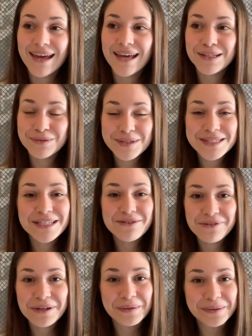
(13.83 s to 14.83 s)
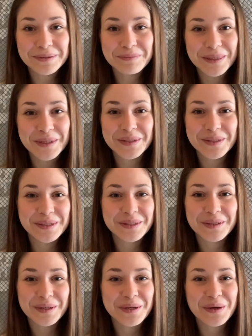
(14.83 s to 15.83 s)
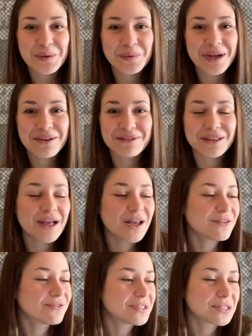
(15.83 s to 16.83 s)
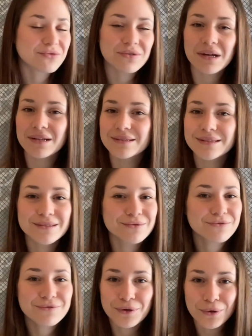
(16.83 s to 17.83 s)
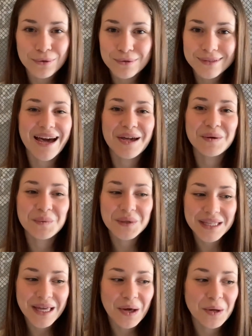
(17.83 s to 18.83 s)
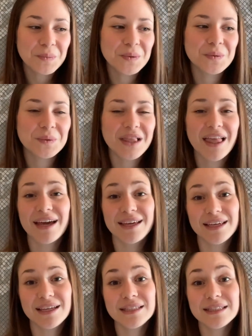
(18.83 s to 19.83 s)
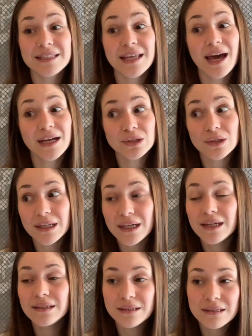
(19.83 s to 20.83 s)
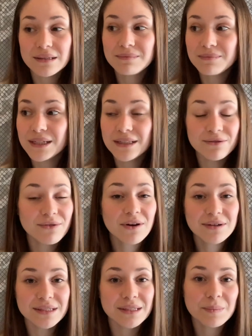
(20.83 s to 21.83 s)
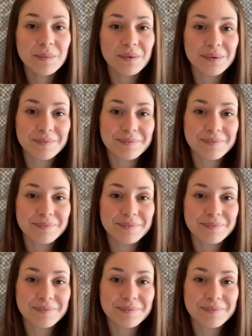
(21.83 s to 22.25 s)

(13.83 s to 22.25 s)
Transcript: It was difficult because we have a lot of different foods. I really hope you will like it, and actually it's very simple.